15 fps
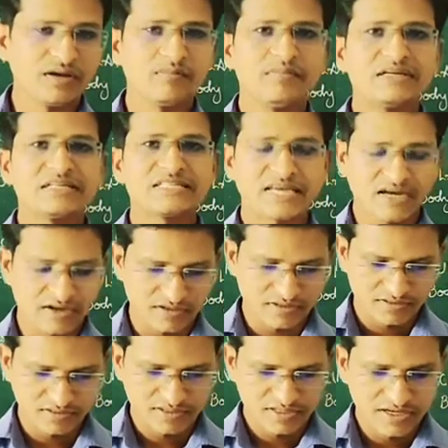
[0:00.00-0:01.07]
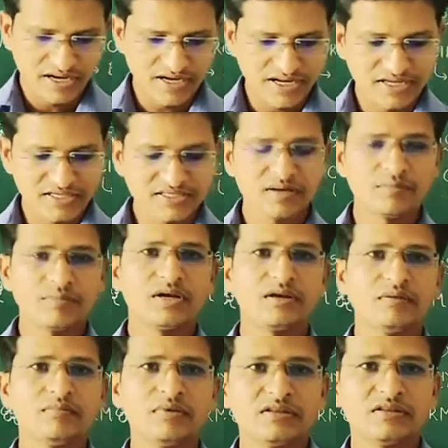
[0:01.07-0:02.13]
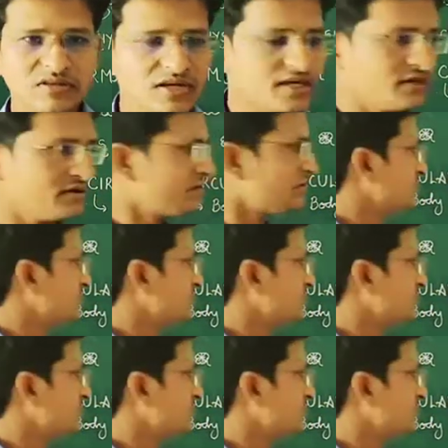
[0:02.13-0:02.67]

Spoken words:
number 2 and example number 3.